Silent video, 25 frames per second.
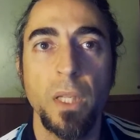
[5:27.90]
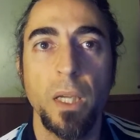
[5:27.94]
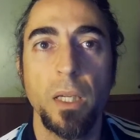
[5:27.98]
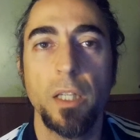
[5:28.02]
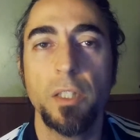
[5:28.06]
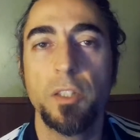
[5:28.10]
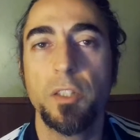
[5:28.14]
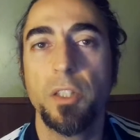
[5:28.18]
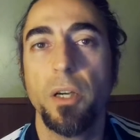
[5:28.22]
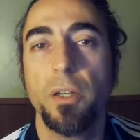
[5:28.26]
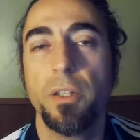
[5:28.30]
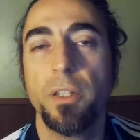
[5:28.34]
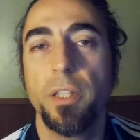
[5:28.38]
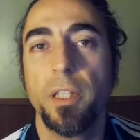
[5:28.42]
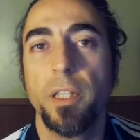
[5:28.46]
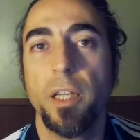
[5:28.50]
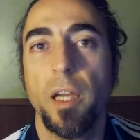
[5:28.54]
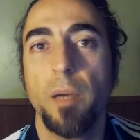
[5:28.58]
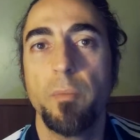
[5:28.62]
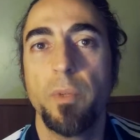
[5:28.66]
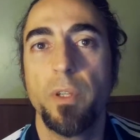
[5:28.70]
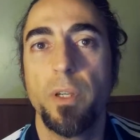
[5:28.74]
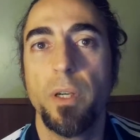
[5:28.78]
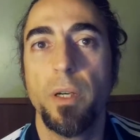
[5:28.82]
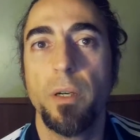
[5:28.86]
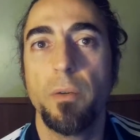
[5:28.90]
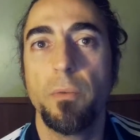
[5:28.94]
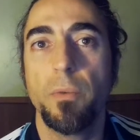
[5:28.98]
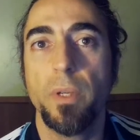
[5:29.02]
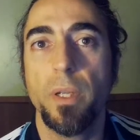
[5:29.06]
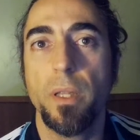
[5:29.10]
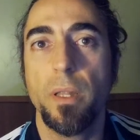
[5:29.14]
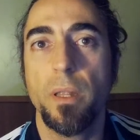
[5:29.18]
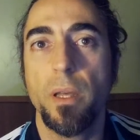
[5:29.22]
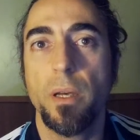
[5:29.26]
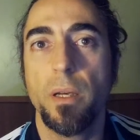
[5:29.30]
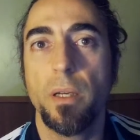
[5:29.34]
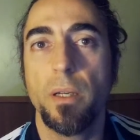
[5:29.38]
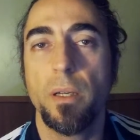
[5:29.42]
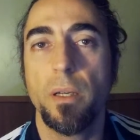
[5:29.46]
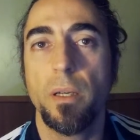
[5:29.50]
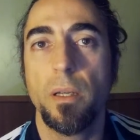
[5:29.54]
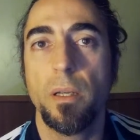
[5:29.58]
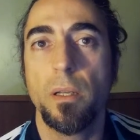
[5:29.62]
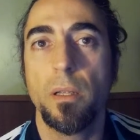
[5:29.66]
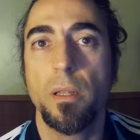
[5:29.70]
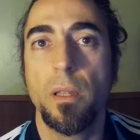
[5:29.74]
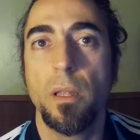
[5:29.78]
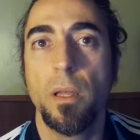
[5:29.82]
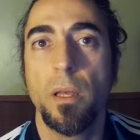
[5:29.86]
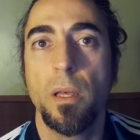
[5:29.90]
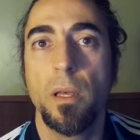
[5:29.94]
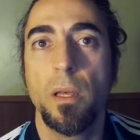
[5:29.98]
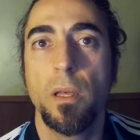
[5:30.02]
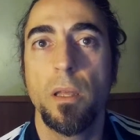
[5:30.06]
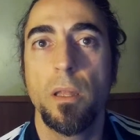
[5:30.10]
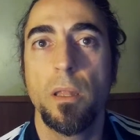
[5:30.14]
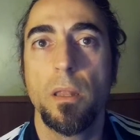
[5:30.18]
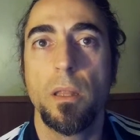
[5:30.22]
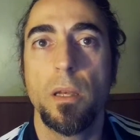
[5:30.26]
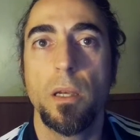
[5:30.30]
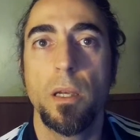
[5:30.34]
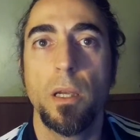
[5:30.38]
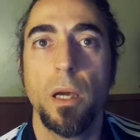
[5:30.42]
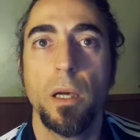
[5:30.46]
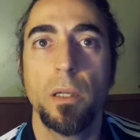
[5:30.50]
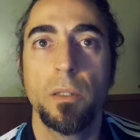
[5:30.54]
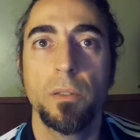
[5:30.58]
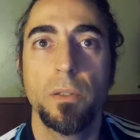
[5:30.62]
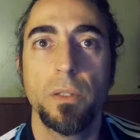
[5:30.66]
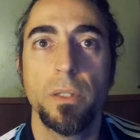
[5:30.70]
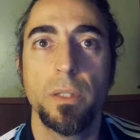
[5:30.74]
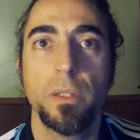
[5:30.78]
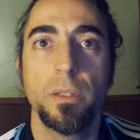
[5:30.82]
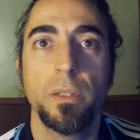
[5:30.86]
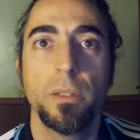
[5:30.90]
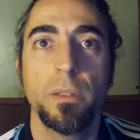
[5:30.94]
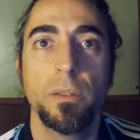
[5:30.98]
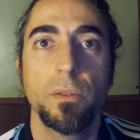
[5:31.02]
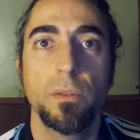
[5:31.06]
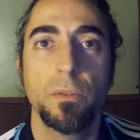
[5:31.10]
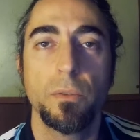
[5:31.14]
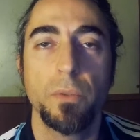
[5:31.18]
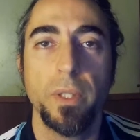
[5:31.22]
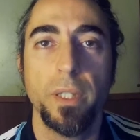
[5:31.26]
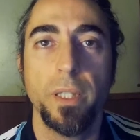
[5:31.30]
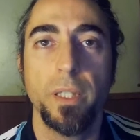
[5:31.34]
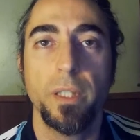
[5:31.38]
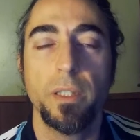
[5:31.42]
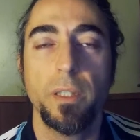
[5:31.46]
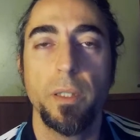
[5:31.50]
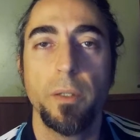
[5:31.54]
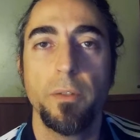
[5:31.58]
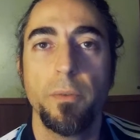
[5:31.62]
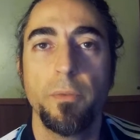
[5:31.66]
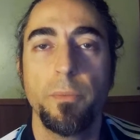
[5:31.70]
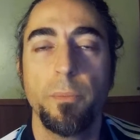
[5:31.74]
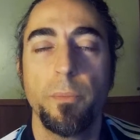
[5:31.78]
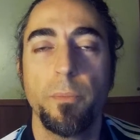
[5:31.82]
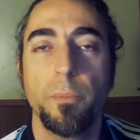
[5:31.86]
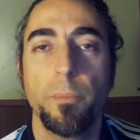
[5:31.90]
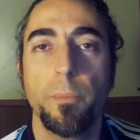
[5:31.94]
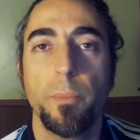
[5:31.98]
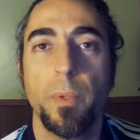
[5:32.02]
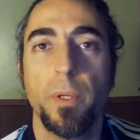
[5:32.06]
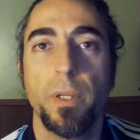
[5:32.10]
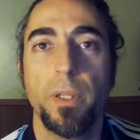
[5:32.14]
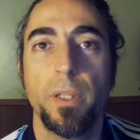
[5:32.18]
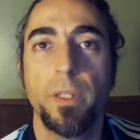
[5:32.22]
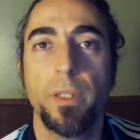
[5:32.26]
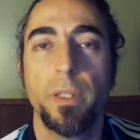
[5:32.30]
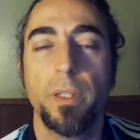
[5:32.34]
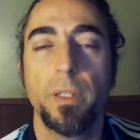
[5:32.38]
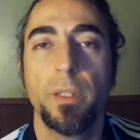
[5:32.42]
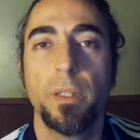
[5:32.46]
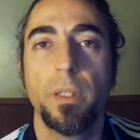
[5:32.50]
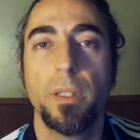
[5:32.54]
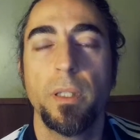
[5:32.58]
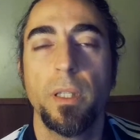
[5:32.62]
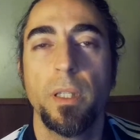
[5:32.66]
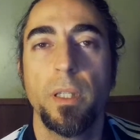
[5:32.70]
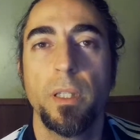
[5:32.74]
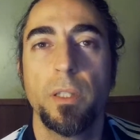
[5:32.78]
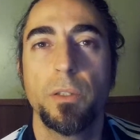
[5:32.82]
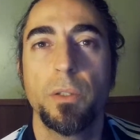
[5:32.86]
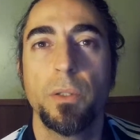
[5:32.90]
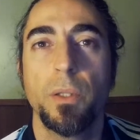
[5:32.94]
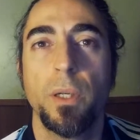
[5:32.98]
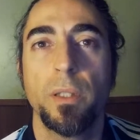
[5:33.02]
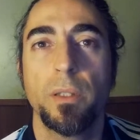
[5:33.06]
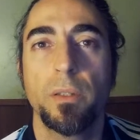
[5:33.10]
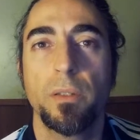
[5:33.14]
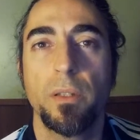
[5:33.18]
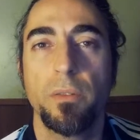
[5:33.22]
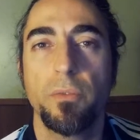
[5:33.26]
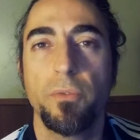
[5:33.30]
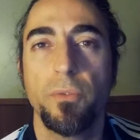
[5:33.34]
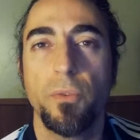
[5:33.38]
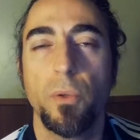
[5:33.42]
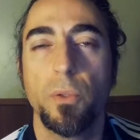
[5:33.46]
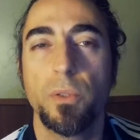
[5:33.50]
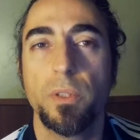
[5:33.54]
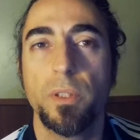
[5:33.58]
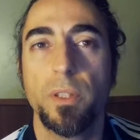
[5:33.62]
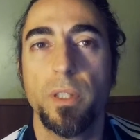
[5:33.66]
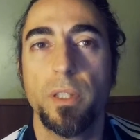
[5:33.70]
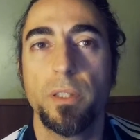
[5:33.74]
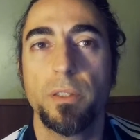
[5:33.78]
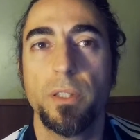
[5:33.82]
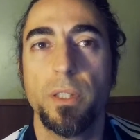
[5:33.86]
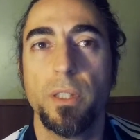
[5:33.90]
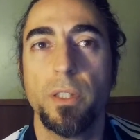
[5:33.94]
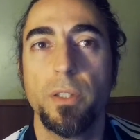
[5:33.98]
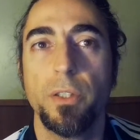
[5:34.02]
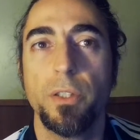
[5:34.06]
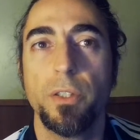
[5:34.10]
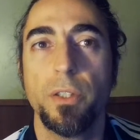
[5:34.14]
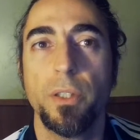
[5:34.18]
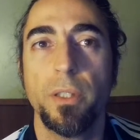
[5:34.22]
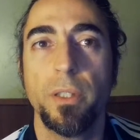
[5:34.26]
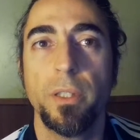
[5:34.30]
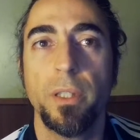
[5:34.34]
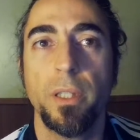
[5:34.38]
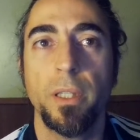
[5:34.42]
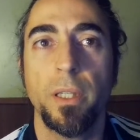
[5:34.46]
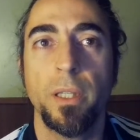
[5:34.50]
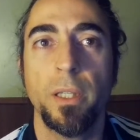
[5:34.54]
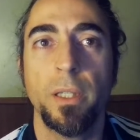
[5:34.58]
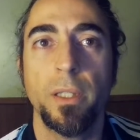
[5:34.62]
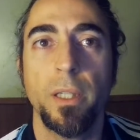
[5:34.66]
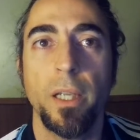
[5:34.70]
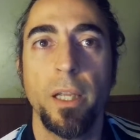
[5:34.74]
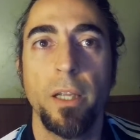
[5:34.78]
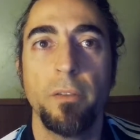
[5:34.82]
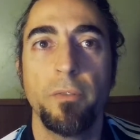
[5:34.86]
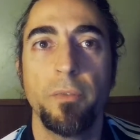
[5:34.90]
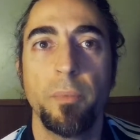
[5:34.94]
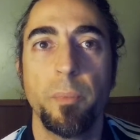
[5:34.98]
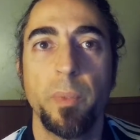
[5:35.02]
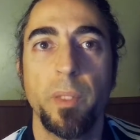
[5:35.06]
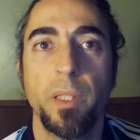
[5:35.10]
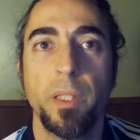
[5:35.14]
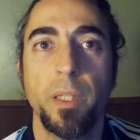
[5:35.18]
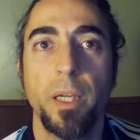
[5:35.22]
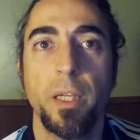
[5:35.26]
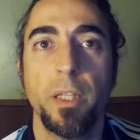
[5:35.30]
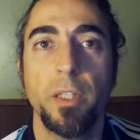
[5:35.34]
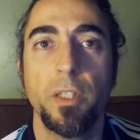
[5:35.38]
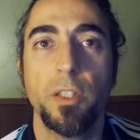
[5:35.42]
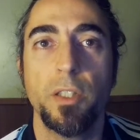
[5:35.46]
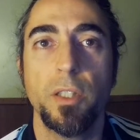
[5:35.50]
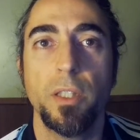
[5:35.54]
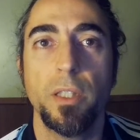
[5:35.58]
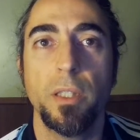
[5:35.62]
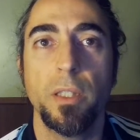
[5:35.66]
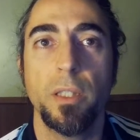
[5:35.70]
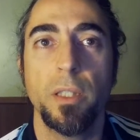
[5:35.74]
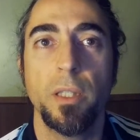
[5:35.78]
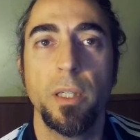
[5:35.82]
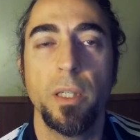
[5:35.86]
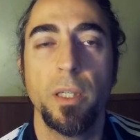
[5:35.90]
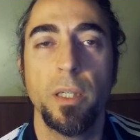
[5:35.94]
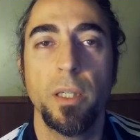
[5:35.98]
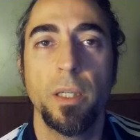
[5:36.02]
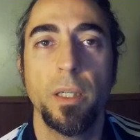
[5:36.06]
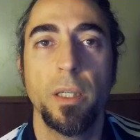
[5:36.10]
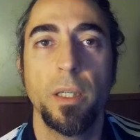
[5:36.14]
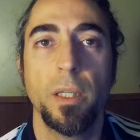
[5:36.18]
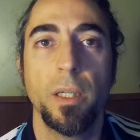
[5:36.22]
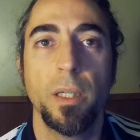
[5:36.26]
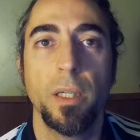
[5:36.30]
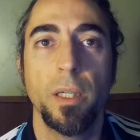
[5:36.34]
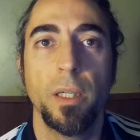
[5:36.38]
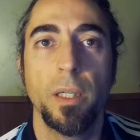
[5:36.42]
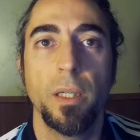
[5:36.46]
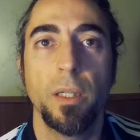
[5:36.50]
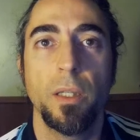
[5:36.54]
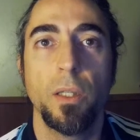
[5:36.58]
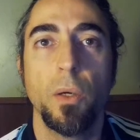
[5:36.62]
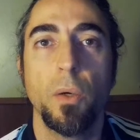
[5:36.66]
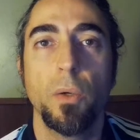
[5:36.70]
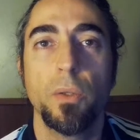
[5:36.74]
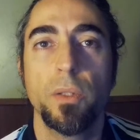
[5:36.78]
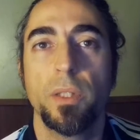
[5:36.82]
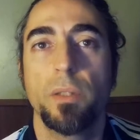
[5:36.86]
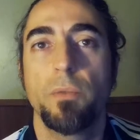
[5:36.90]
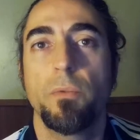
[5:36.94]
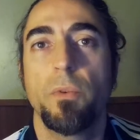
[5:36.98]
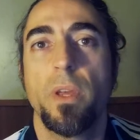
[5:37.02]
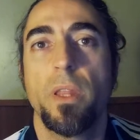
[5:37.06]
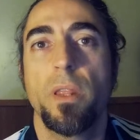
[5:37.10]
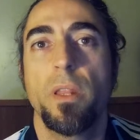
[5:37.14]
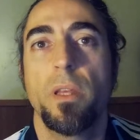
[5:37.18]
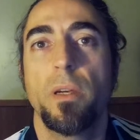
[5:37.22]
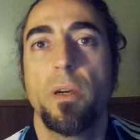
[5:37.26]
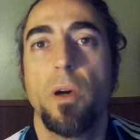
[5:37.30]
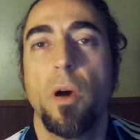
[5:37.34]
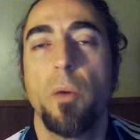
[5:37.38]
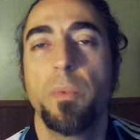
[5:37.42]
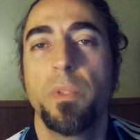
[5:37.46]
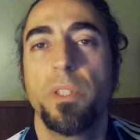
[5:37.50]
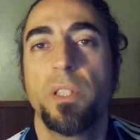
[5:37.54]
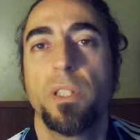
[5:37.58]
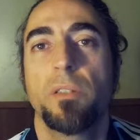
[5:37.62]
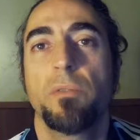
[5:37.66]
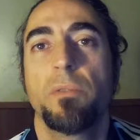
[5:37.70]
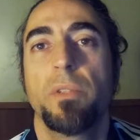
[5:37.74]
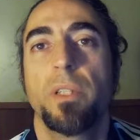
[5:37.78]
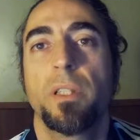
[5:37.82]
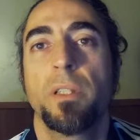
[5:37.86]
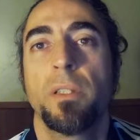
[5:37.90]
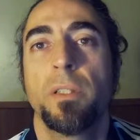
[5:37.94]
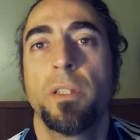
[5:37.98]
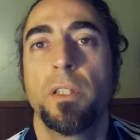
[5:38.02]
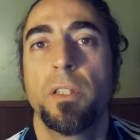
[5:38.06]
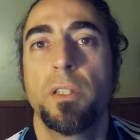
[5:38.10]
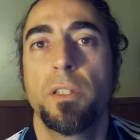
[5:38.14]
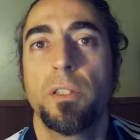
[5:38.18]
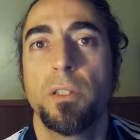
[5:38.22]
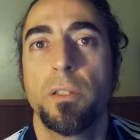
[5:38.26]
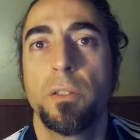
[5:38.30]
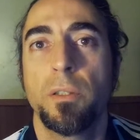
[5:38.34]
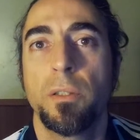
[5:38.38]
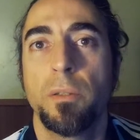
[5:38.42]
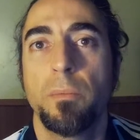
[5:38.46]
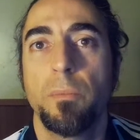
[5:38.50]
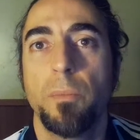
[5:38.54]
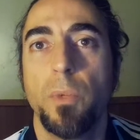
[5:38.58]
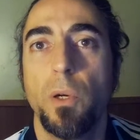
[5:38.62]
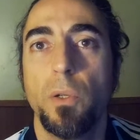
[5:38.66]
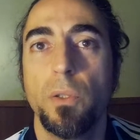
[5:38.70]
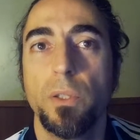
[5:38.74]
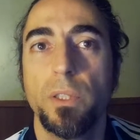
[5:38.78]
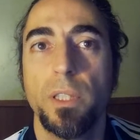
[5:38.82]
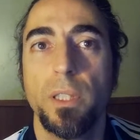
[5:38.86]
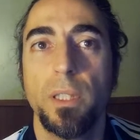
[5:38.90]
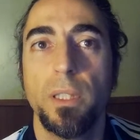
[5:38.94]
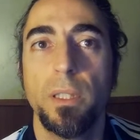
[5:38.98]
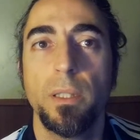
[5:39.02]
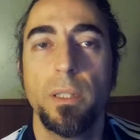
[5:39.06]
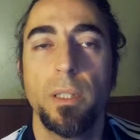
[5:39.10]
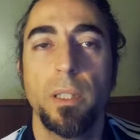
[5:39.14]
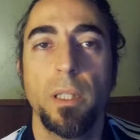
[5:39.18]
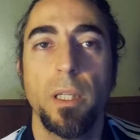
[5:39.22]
a tiny camera with a 320 by 240 resolution, an FPGA loaded with the object recognition model,